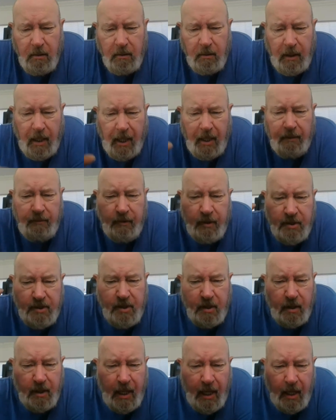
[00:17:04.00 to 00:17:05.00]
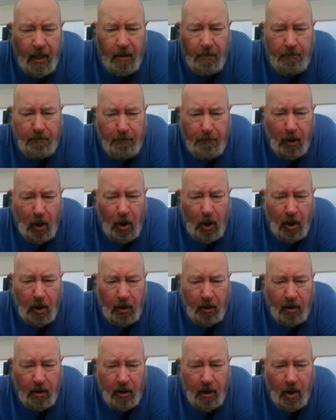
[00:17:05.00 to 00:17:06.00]
gave us a damn book
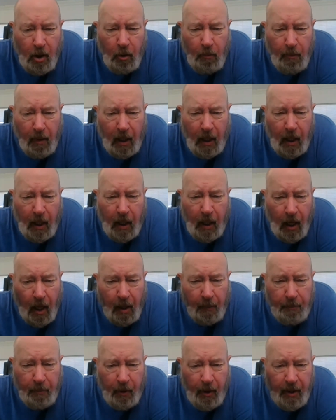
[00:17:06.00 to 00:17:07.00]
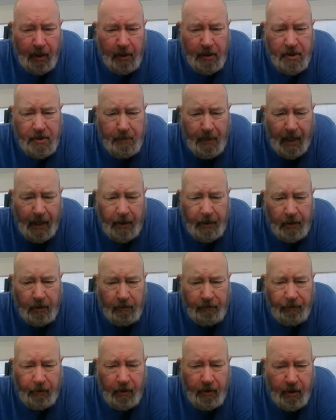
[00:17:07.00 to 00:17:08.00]
to go by, operator's manual
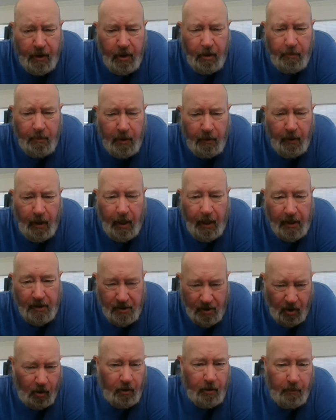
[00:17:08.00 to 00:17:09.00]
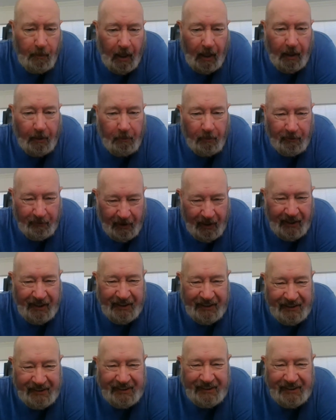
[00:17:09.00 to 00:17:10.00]
for the human race called the Bible,
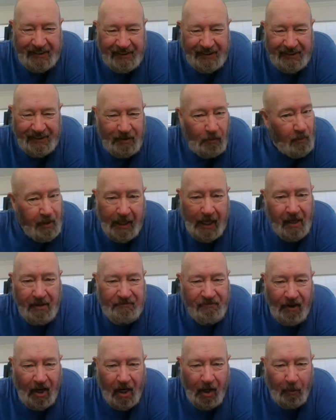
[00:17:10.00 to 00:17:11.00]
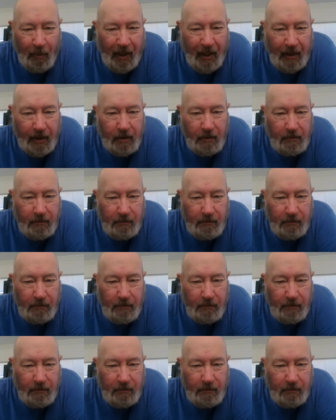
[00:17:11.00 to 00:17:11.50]
right? We can't follow it.